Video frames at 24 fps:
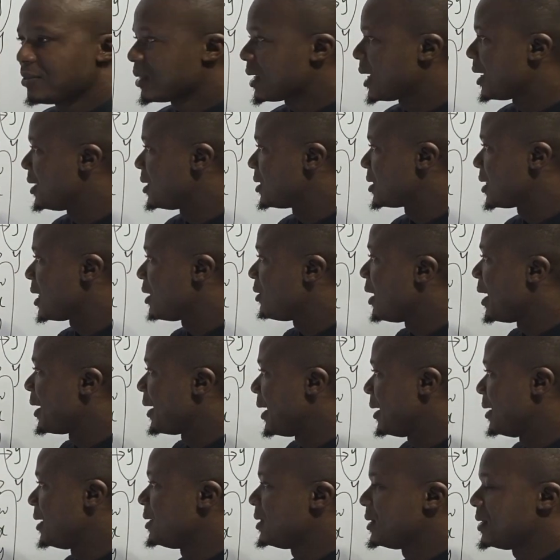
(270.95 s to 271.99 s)
That is how an
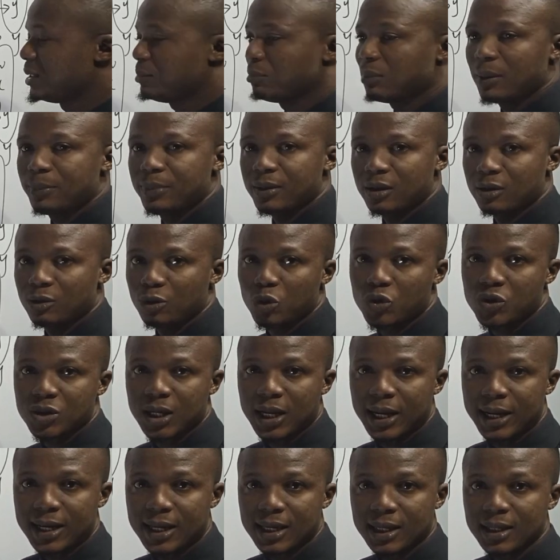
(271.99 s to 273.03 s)
identity mapping looks
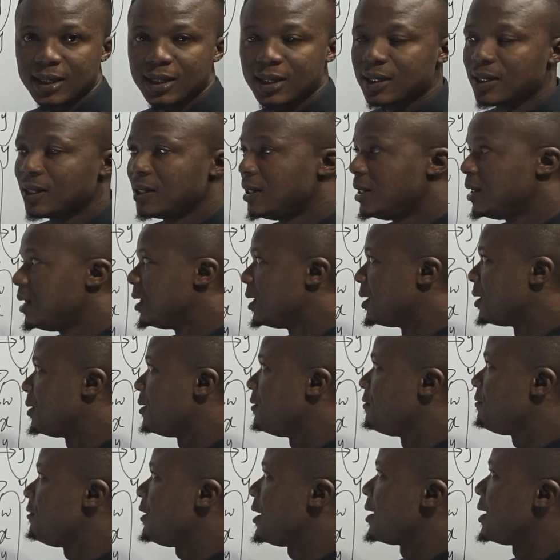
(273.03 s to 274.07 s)
like.
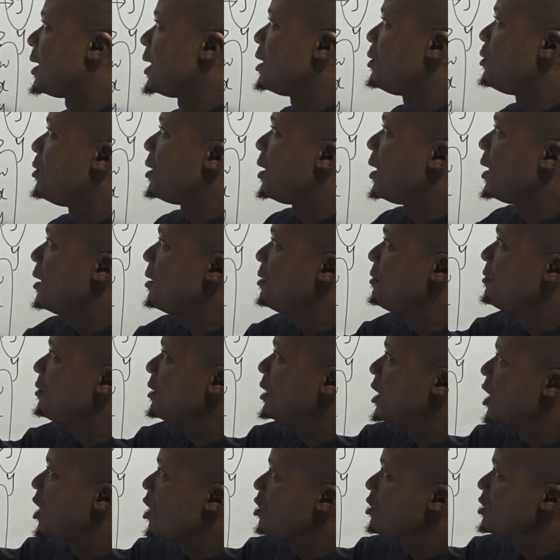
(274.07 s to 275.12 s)
Then finally, we have
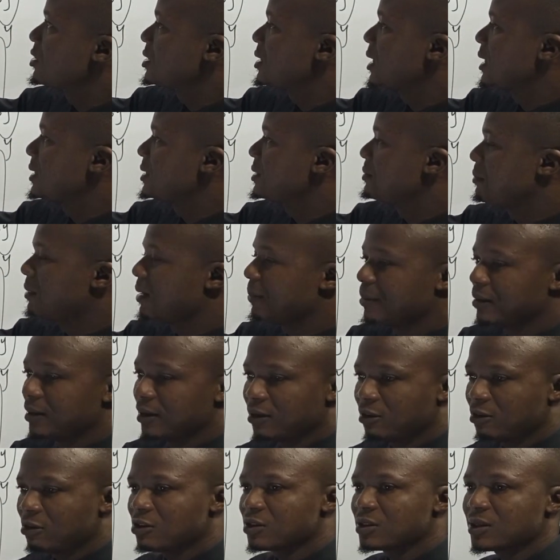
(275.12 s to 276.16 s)
a constant mapping.
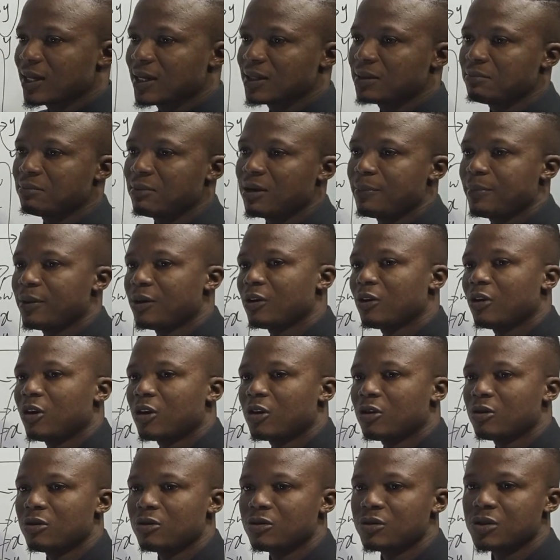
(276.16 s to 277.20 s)
A constant mapping
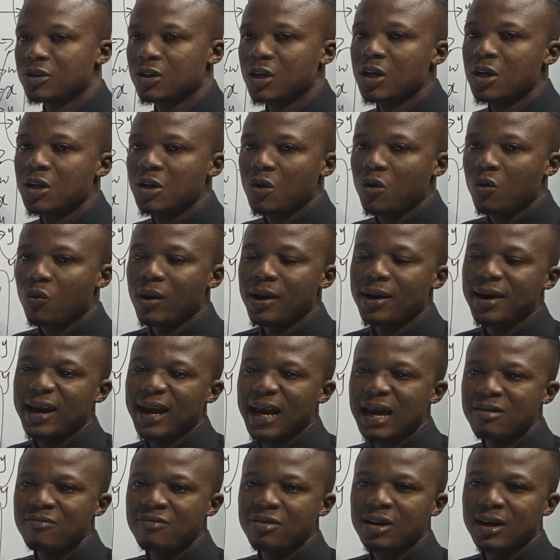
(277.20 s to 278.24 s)
occurs when
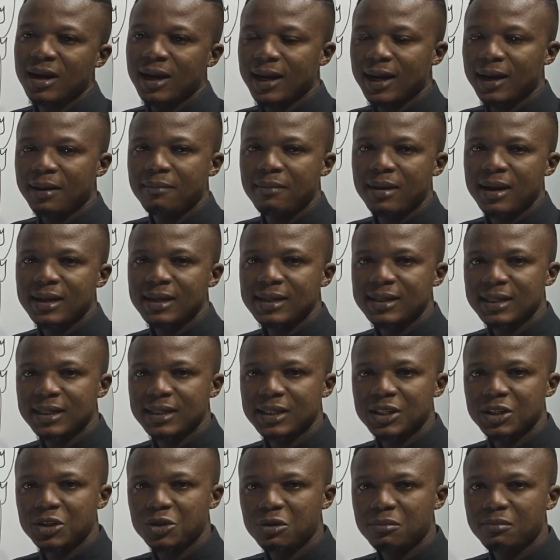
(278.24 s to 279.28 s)
every element in
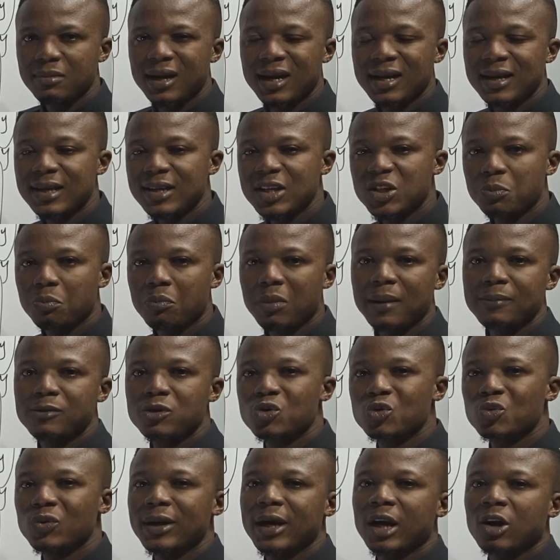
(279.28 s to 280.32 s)
the domain is mapped
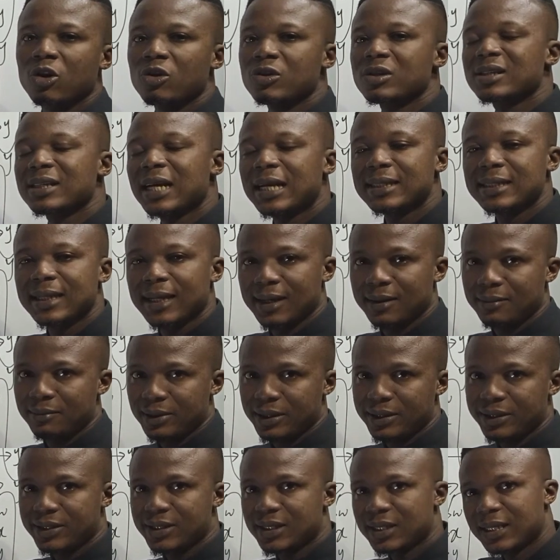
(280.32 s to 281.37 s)
to a constant
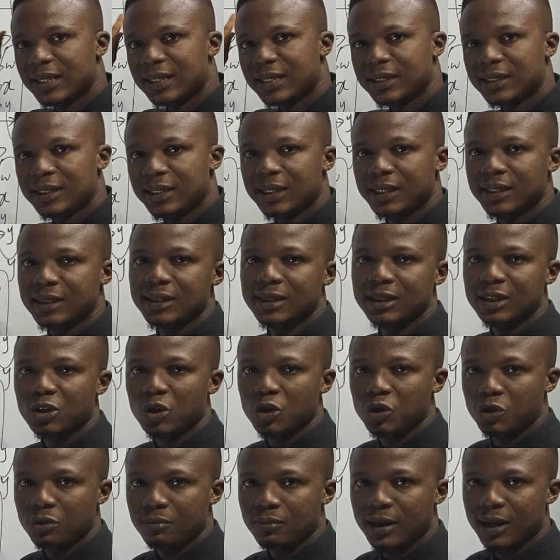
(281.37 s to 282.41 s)
element in the
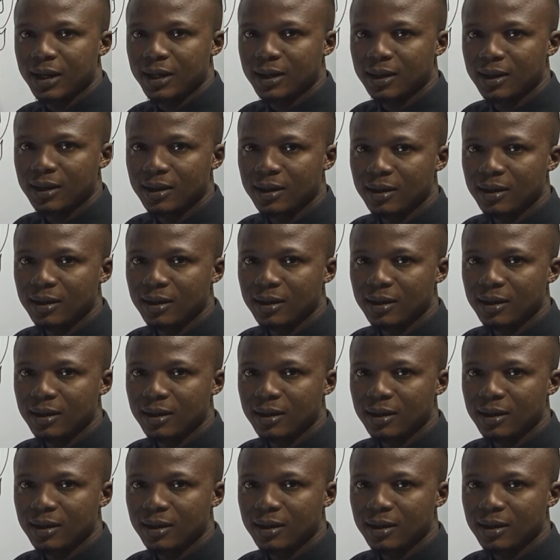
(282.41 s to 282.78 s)
codomain.